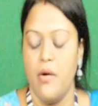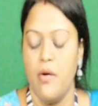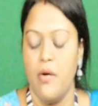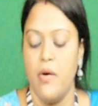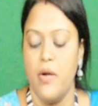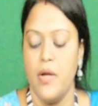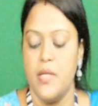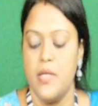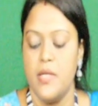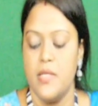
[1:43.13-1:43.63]
or
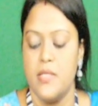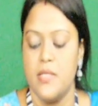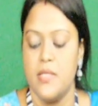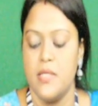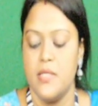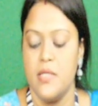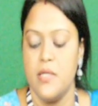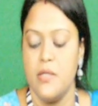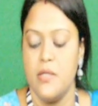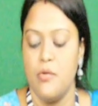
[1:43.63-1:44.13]
it is
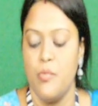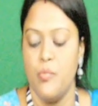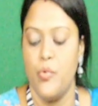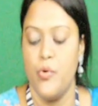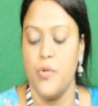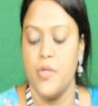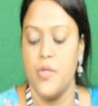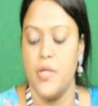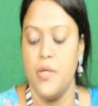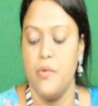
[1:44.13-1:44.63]
reaching to
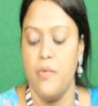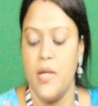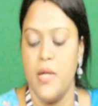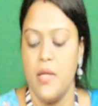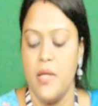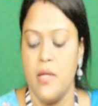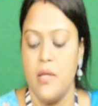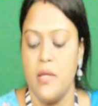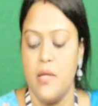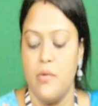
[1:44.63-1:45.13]
both Q1
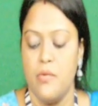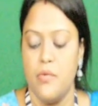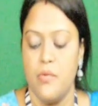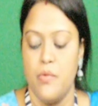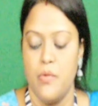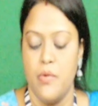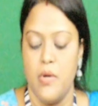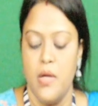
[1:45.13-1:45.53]
and Q2.